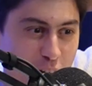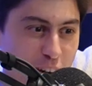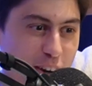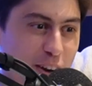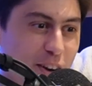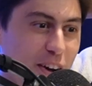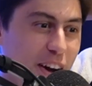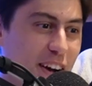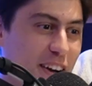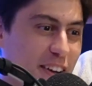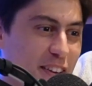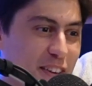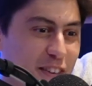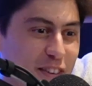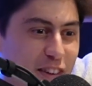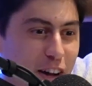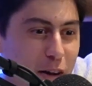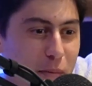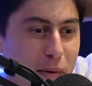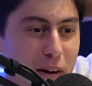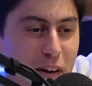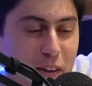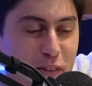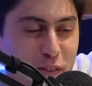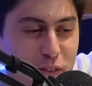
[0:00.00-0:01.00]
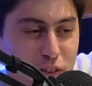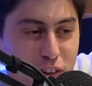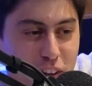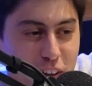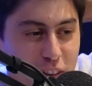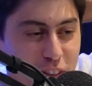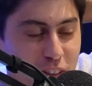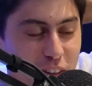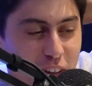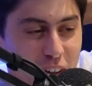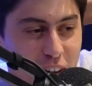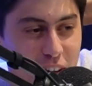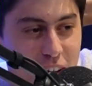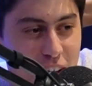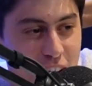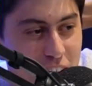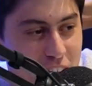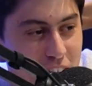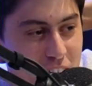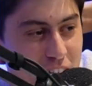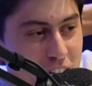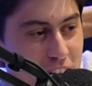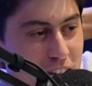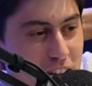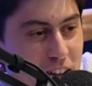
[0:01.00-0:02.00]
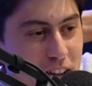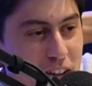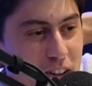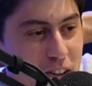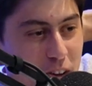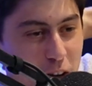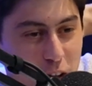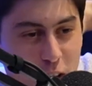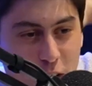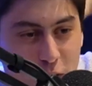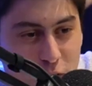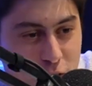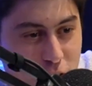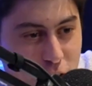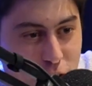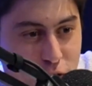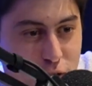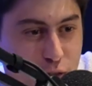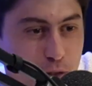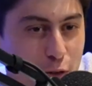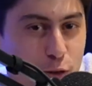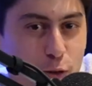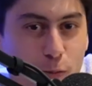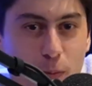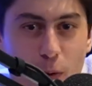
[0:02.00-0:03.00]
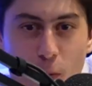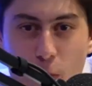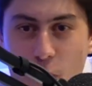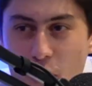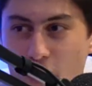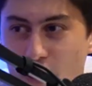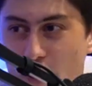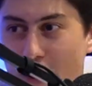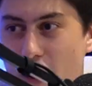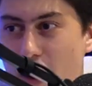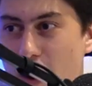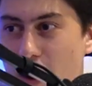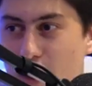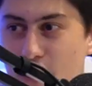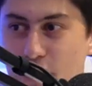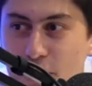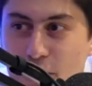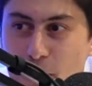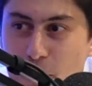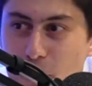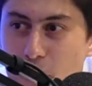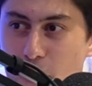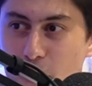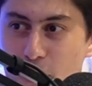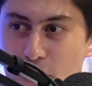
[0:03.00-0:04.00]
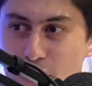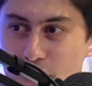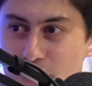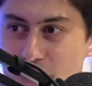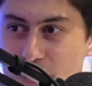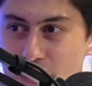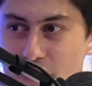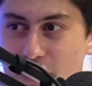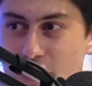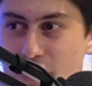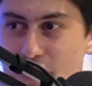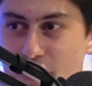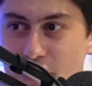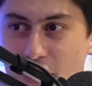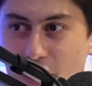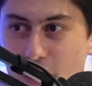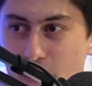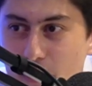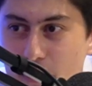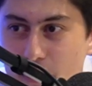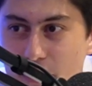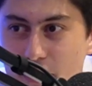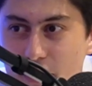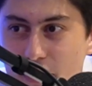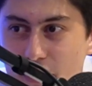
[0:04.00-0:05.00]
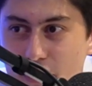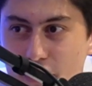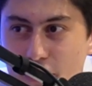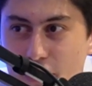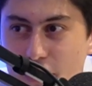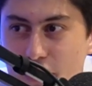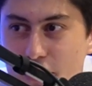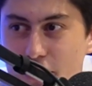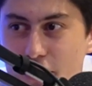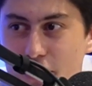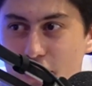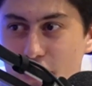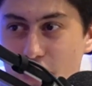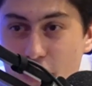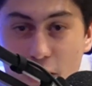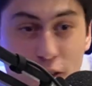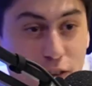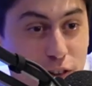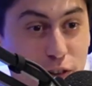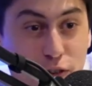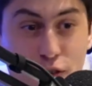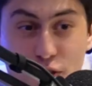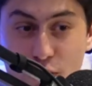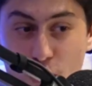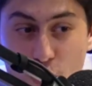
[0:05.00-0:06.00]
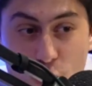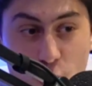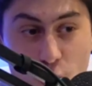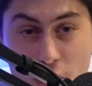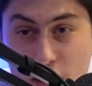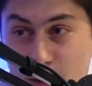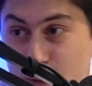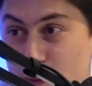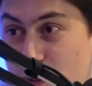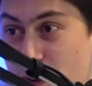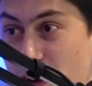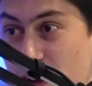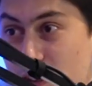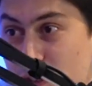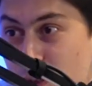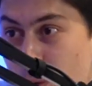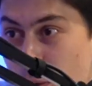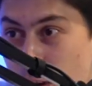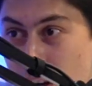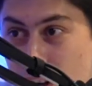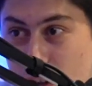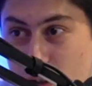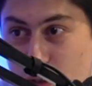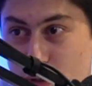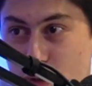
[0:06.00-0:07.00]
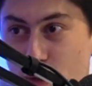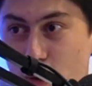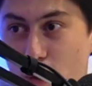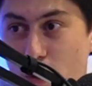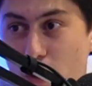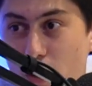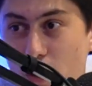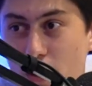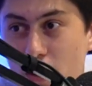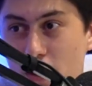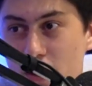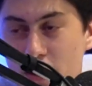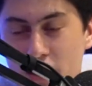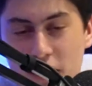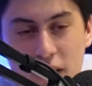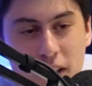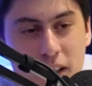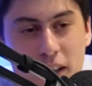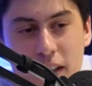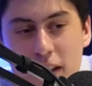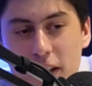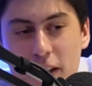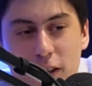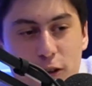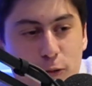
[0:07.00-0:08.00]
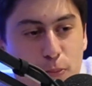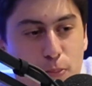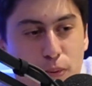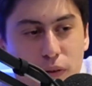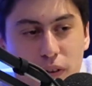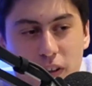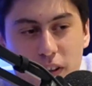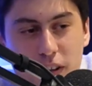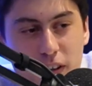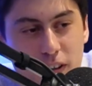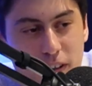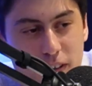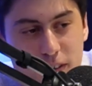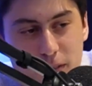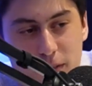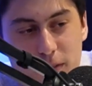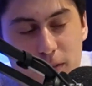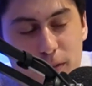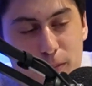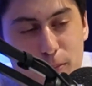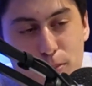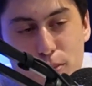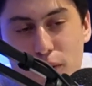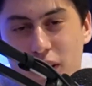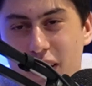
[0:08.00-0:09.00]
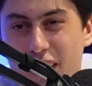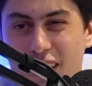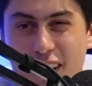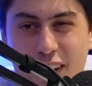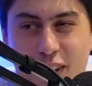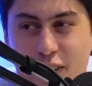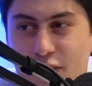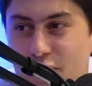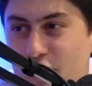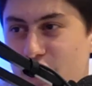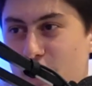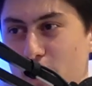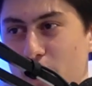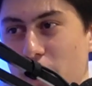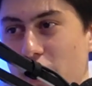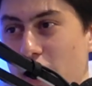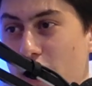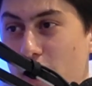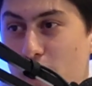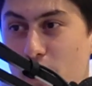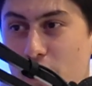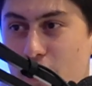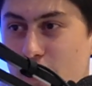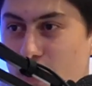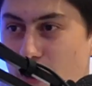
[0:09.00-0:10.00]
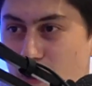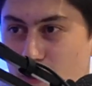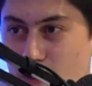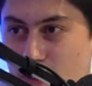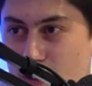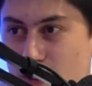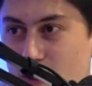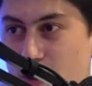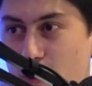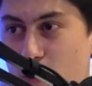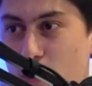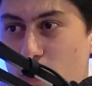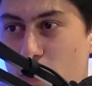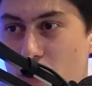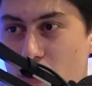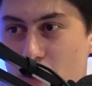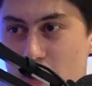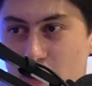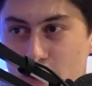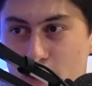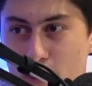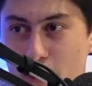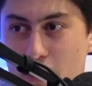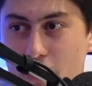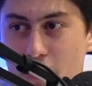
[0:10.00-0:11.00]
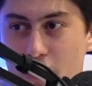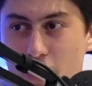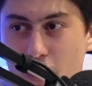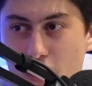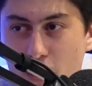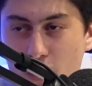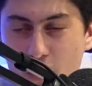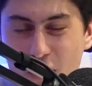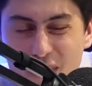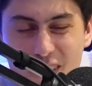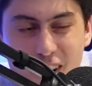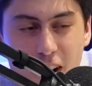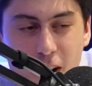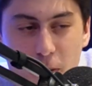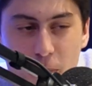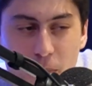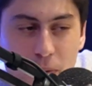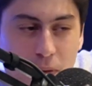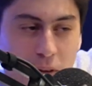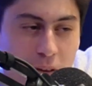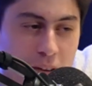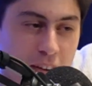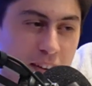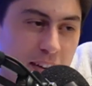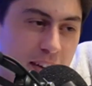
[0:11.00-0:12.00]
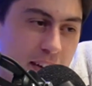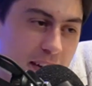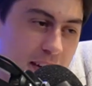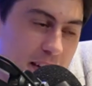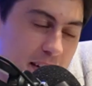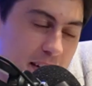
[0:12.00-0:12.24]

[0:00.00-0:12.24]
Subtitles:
van Dijk has come out and said that Olivier Giroud has been one of the hardest opponents he's ever had to come across because he just always finds a way to score. He's brilliant at bringing others into play with obviously his ability to hold it up and,